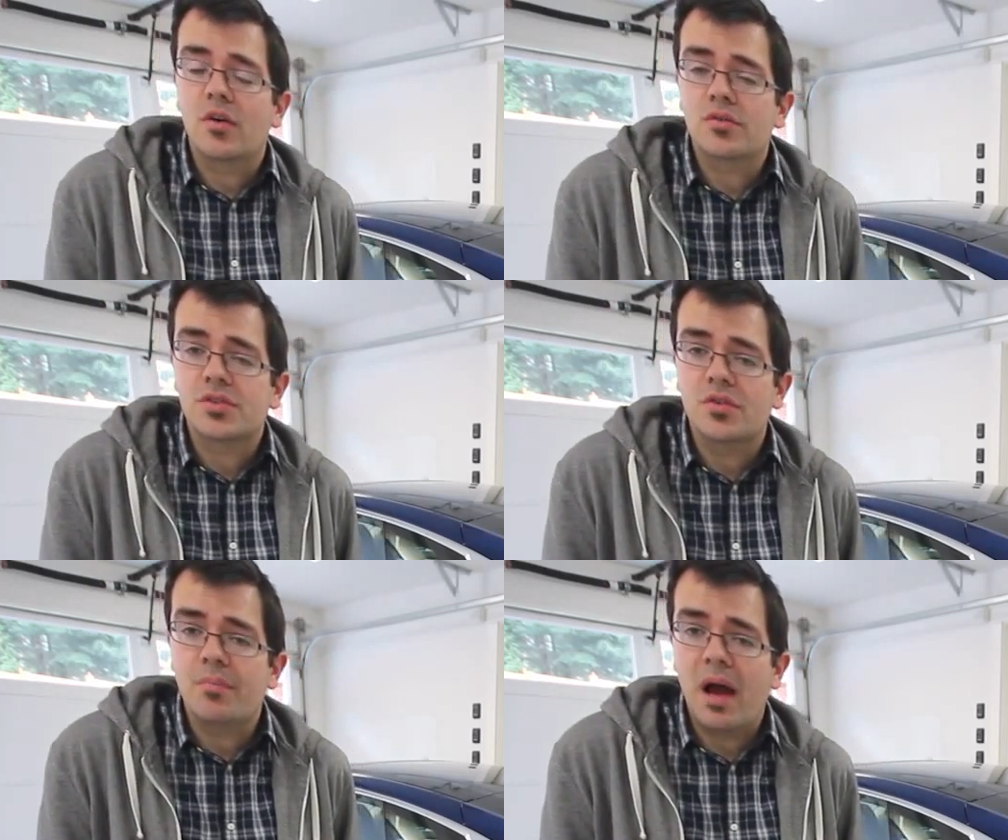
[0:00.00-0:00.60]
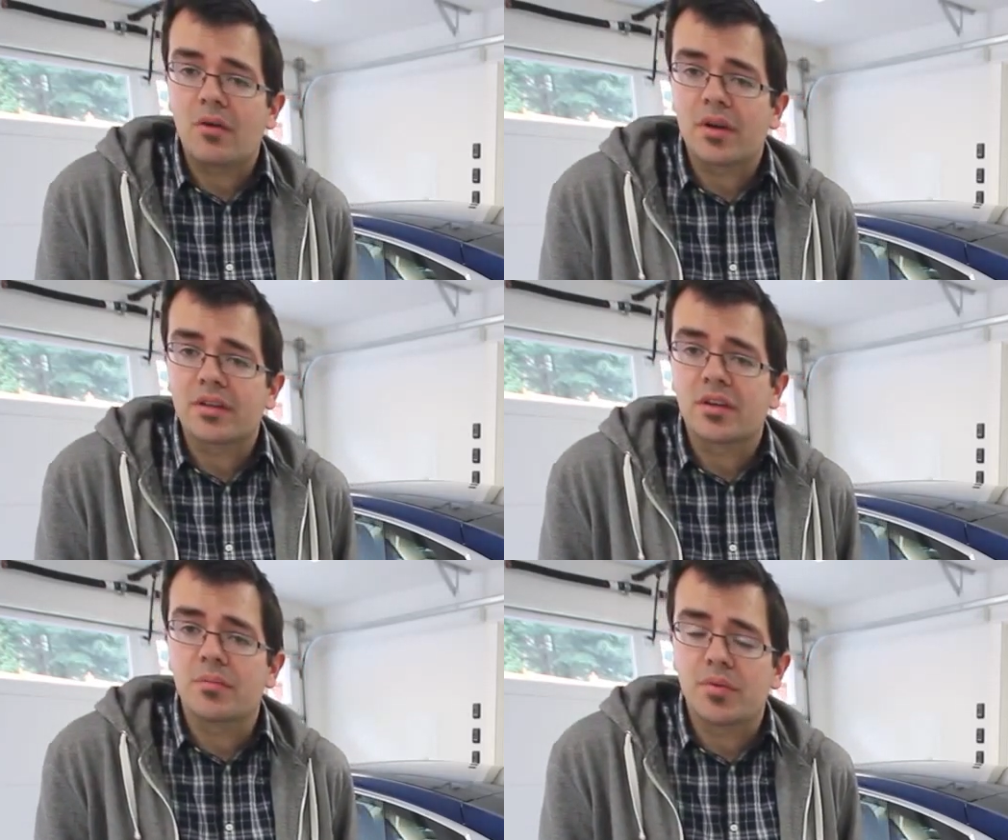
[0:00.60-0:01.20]
goes to
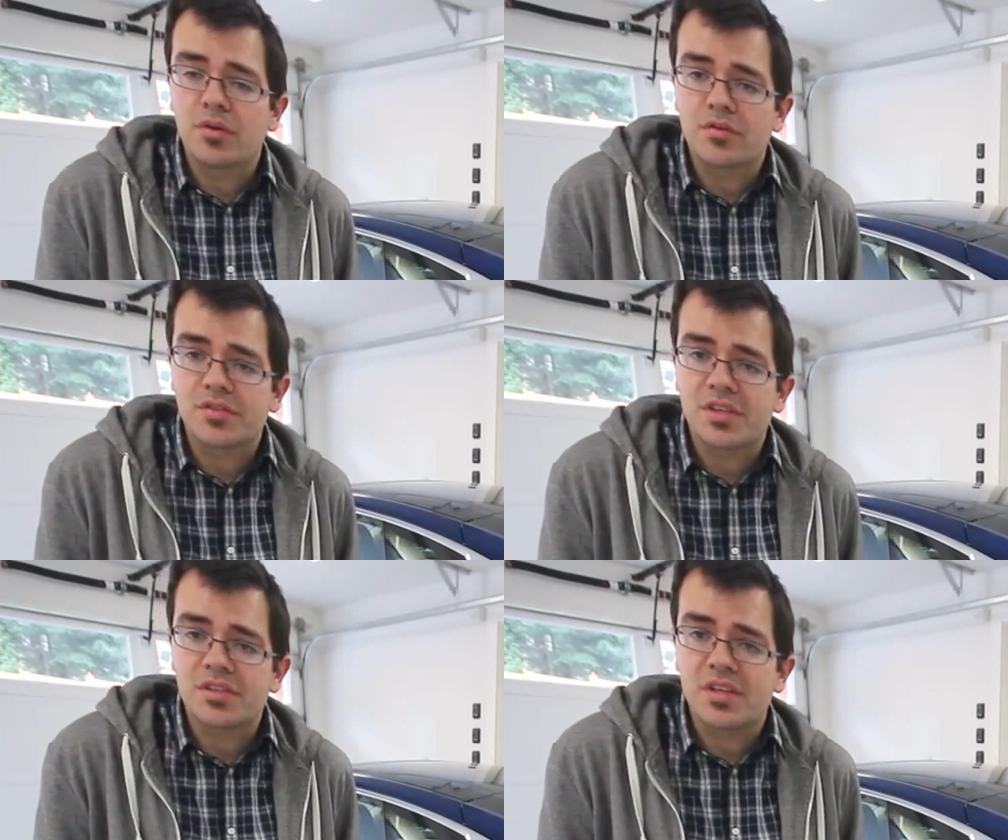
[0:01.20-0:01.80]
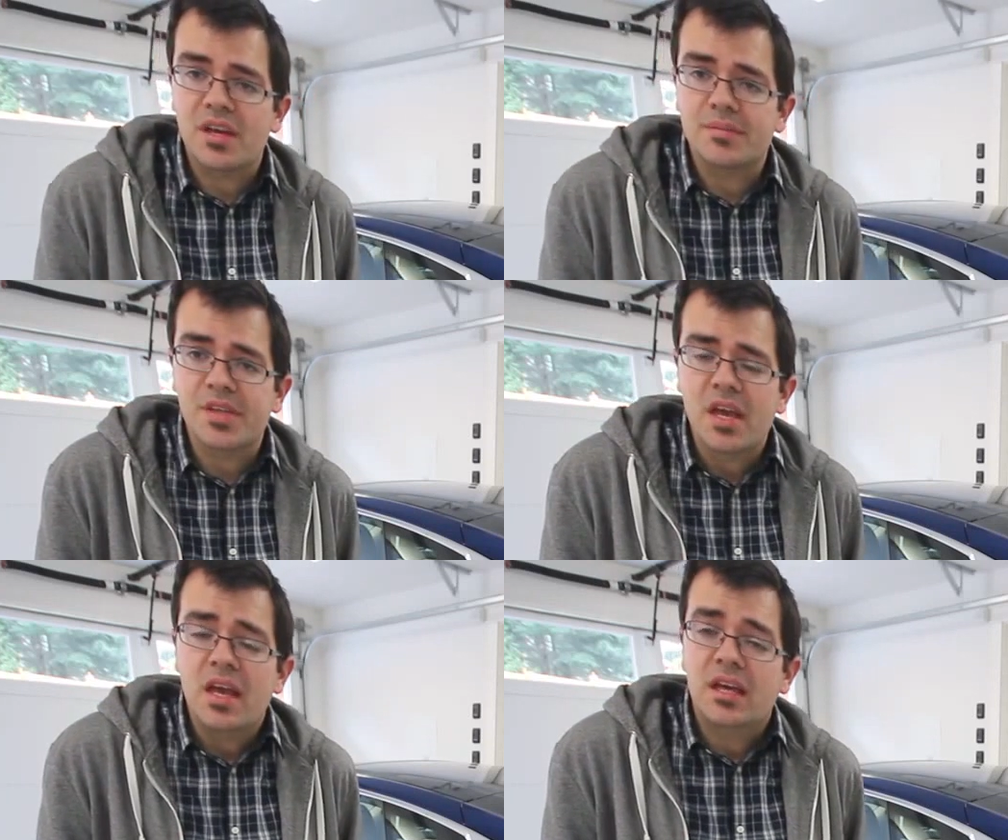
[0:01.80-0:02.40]
powering the computer
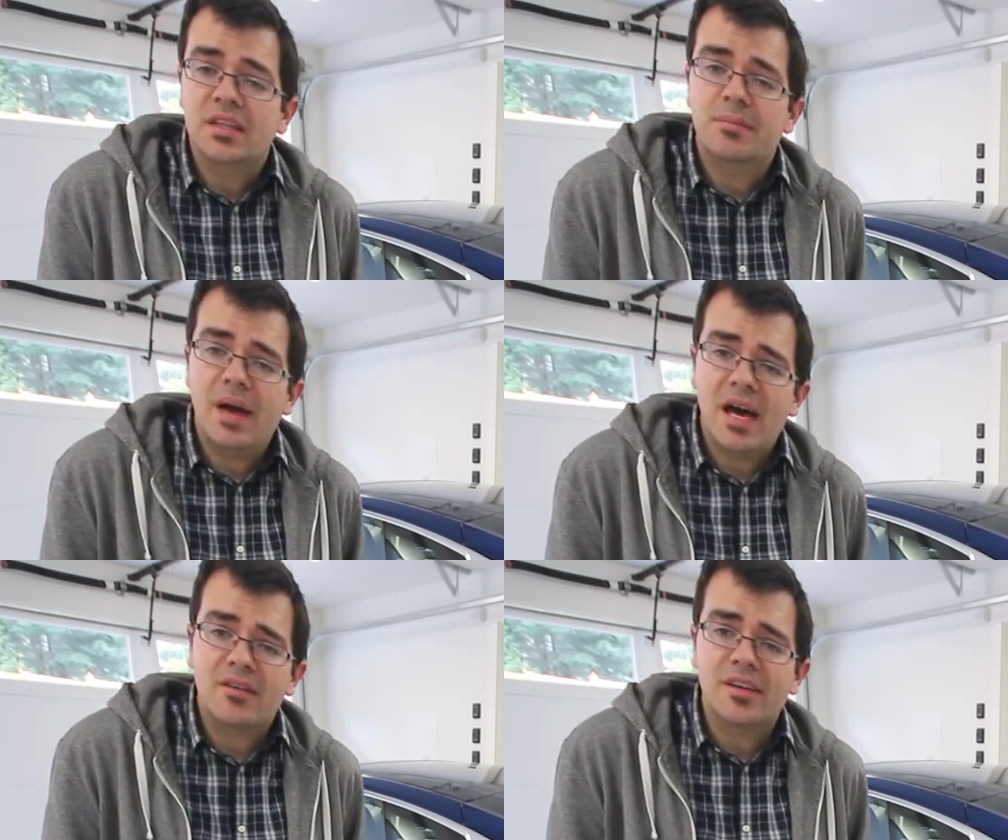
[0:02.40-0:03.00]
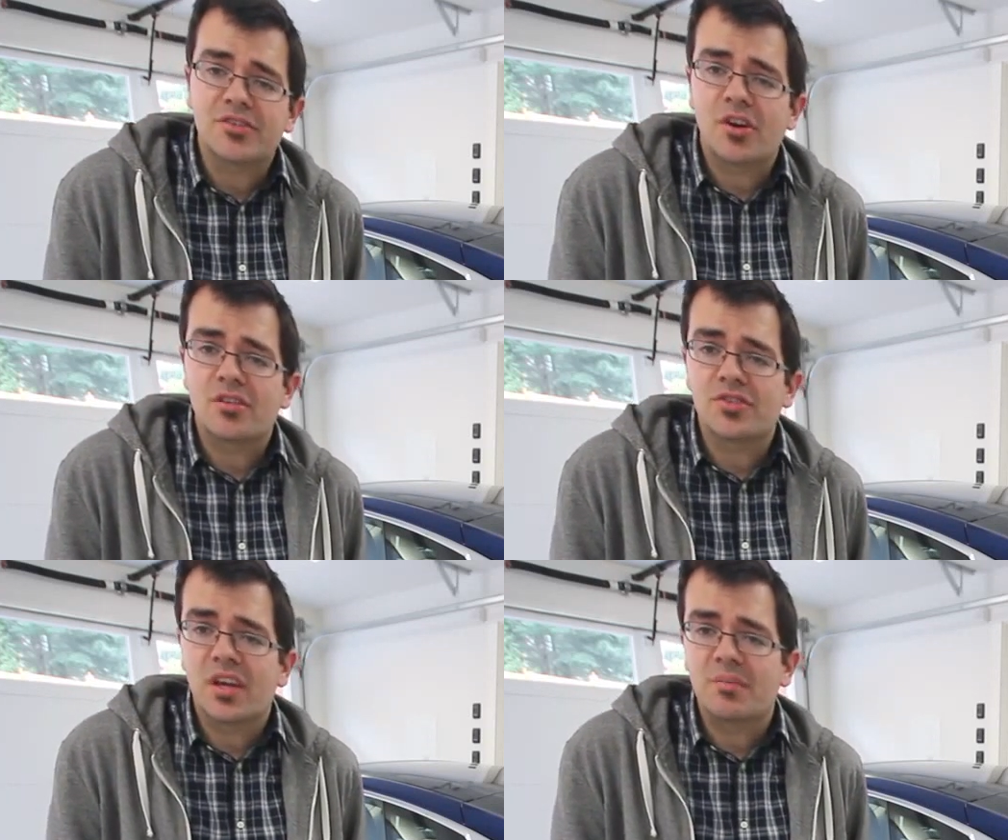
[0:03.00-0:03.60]
systems and the battery
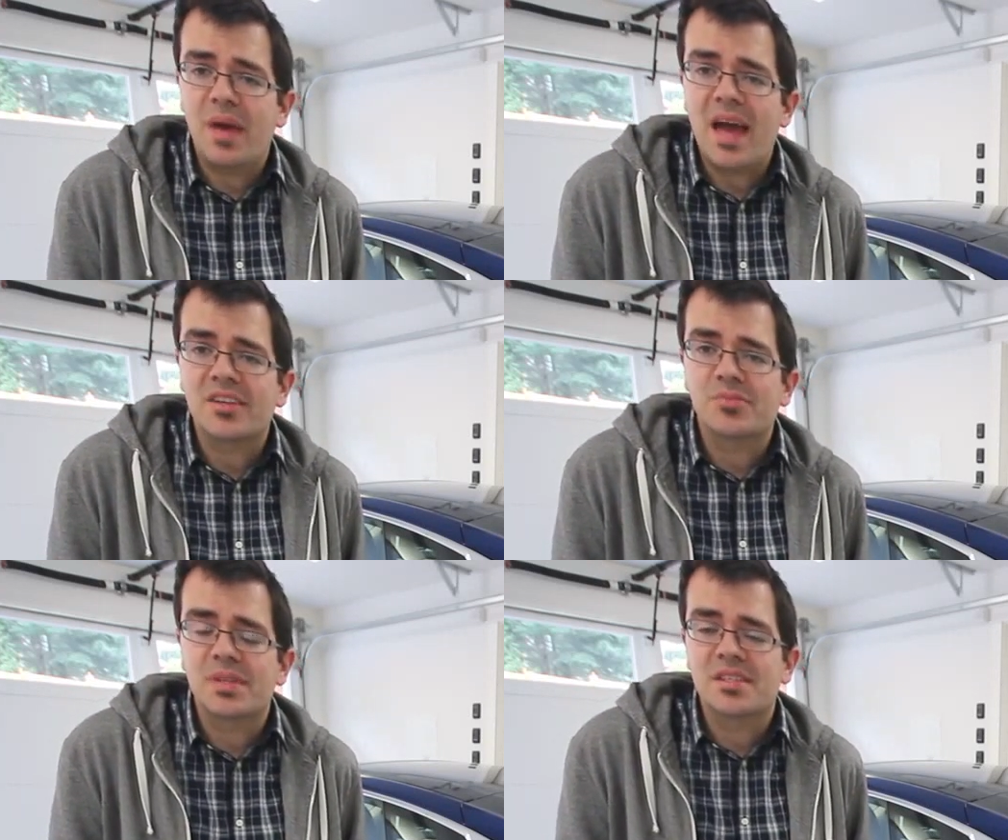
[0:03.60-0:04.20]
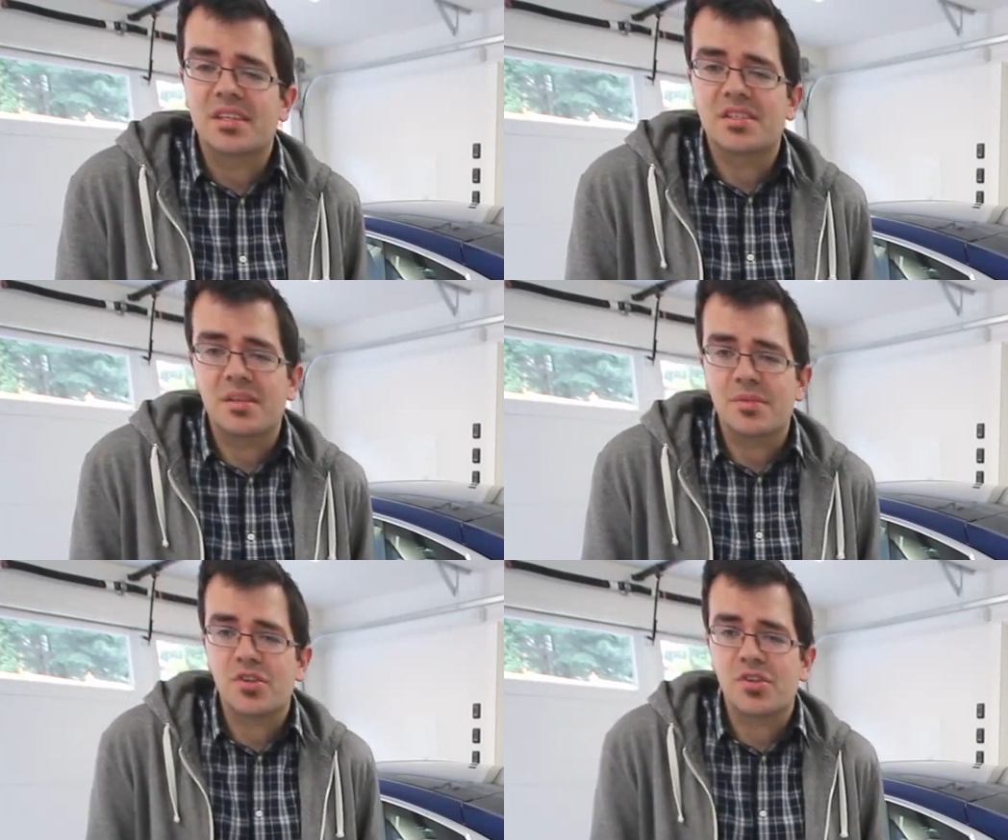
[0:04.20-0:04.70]
charging management system.